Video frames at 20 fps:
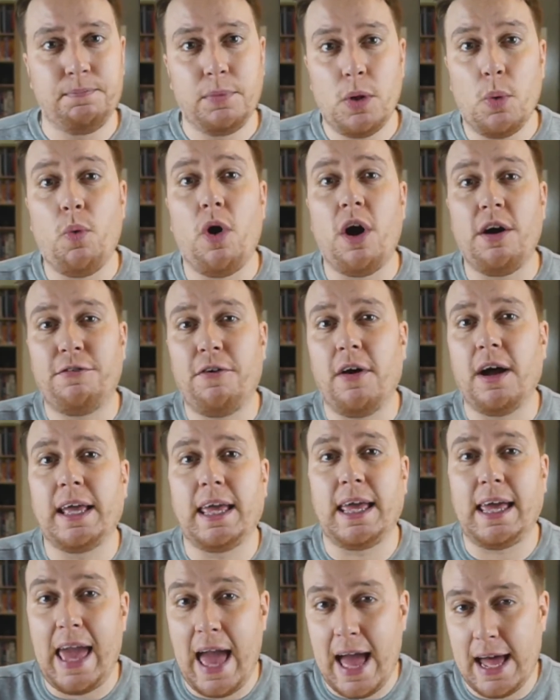Wi-Fi
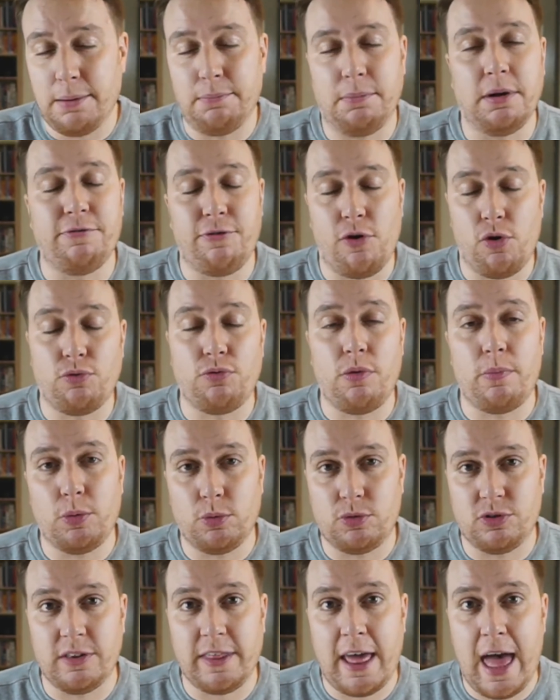can be vulnerable
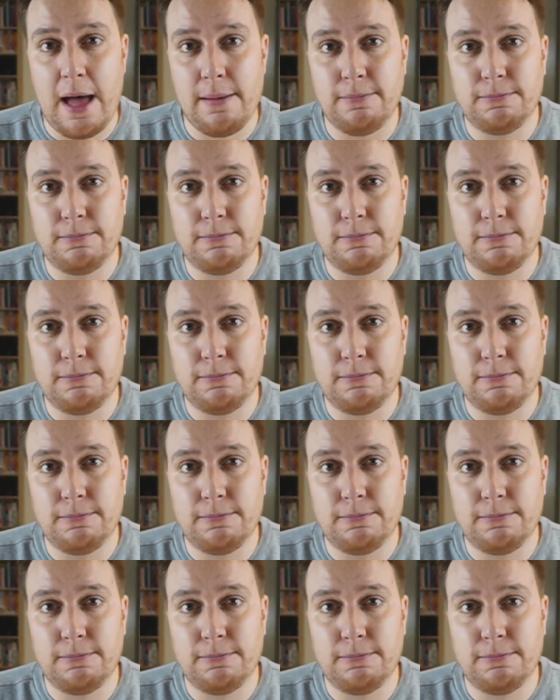to that.